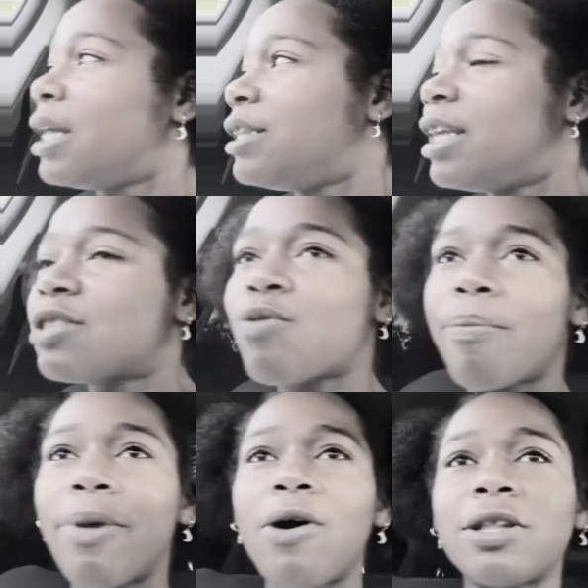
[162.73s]
This is what
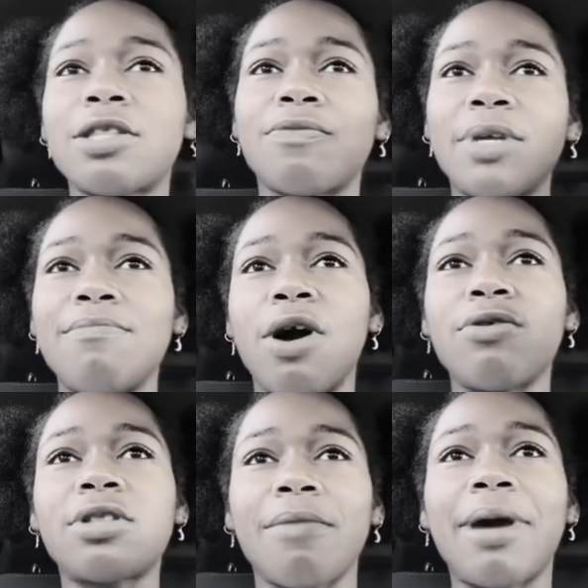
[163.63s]
bothers me
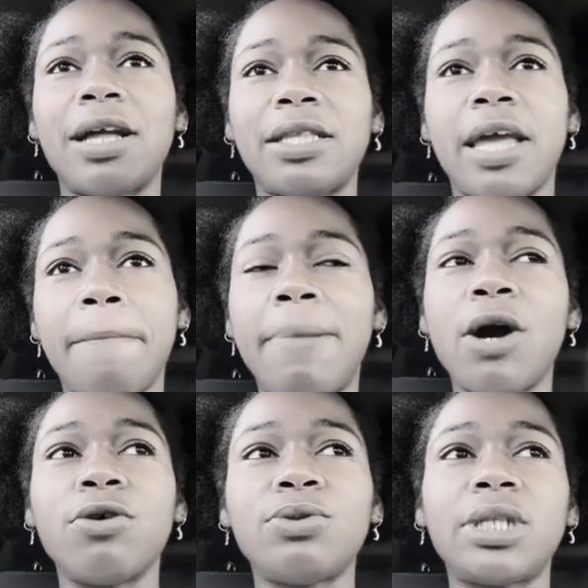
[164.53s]
most about that
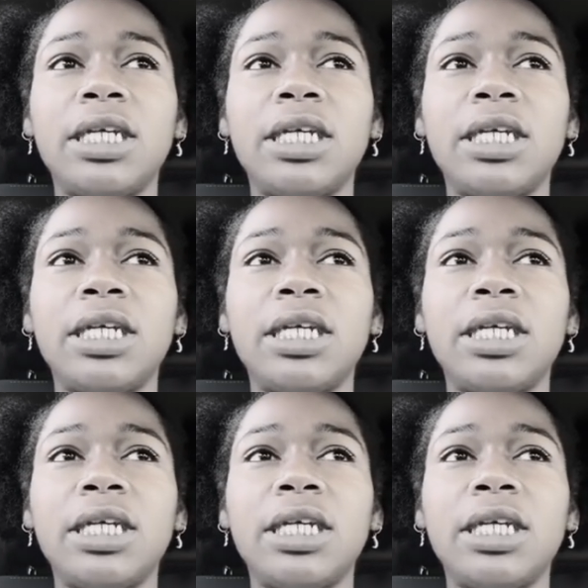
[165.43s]
post,